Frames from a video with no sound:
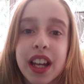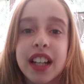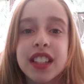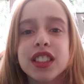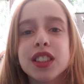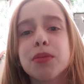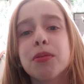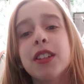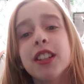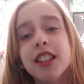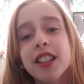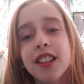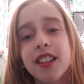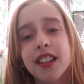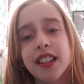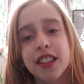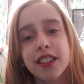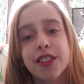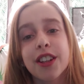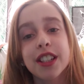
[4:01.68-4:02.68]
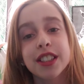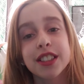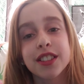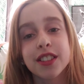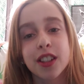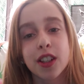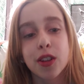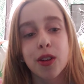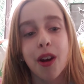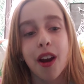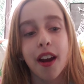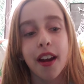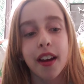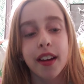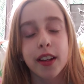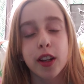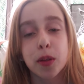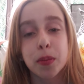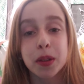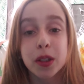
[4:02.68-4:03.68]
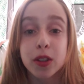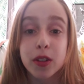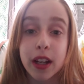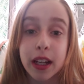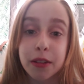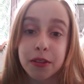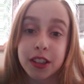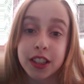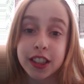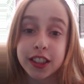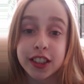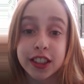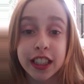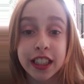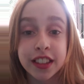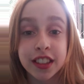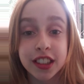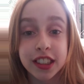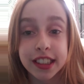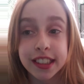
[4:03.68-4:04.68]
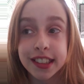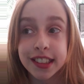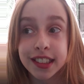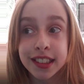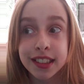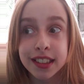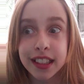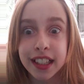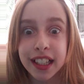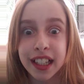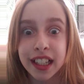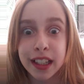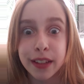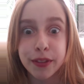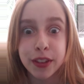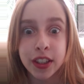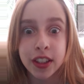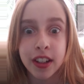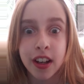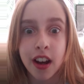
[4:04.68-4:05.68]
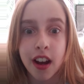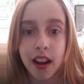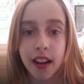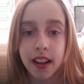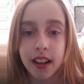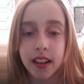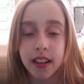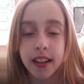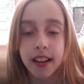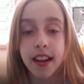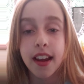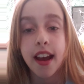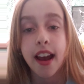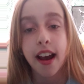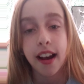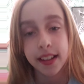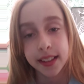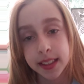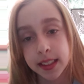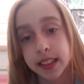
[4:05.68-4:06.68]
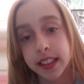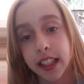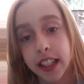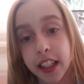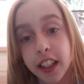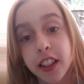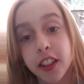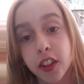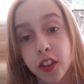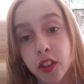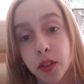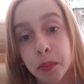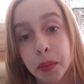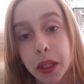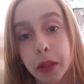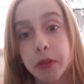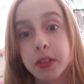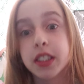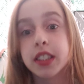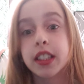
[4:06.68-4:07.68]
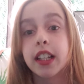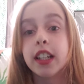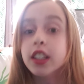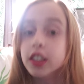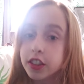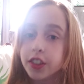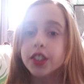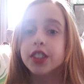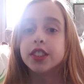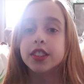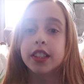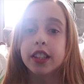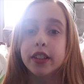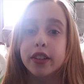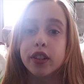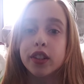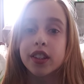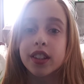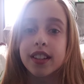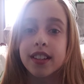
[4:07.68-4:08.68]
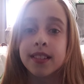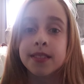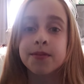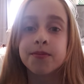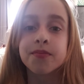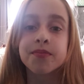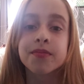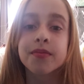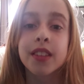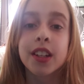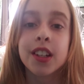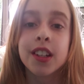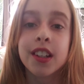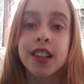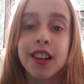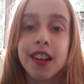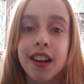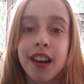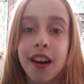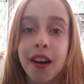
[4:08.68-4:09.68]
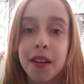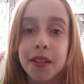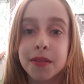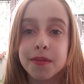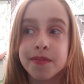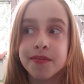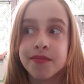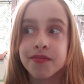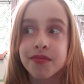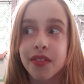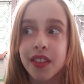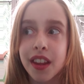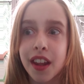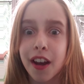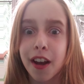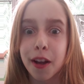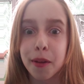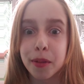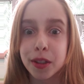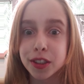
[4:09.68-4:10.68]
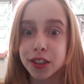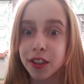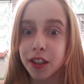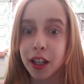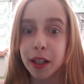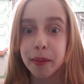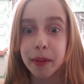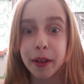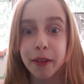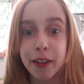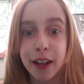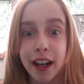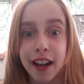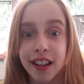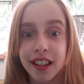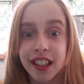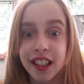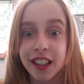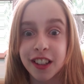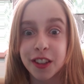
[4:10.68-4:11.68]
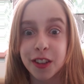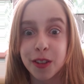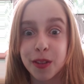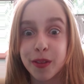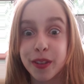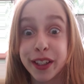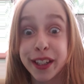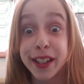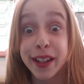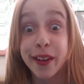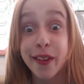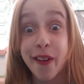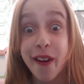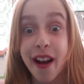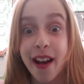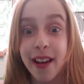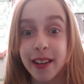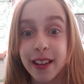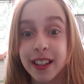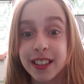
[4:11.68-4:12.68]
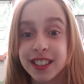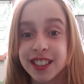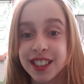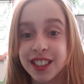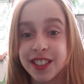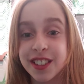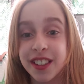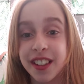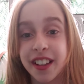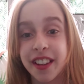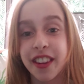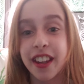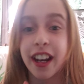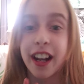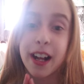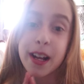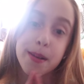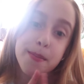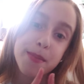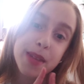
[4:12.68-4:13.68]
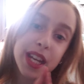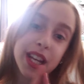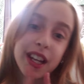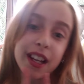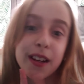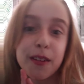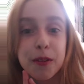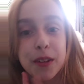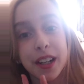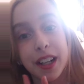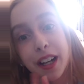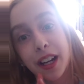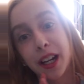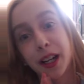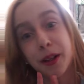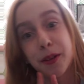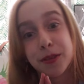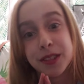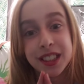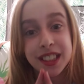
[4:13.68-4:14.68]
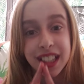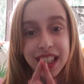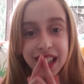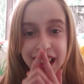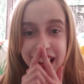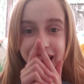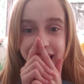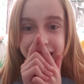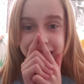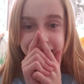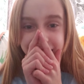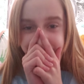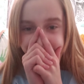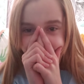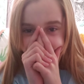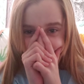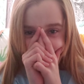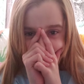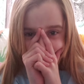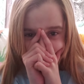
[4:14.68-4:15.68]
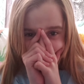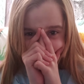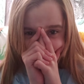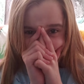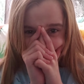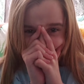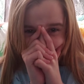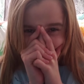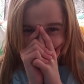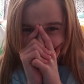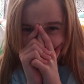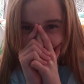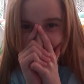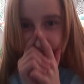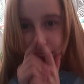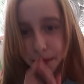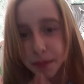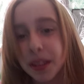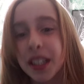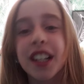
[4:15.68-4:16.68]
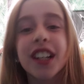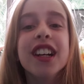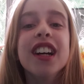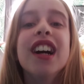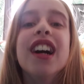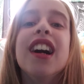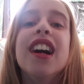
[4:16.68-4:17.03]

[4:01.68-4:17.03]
I just wanted to let you guys know. I hope you're okay with these changes, and if you're not, as 8-year-old me would say, just deal with it. I'm also gonna be reacting to a video I soon that I made when I was 8, and it's really cringy, but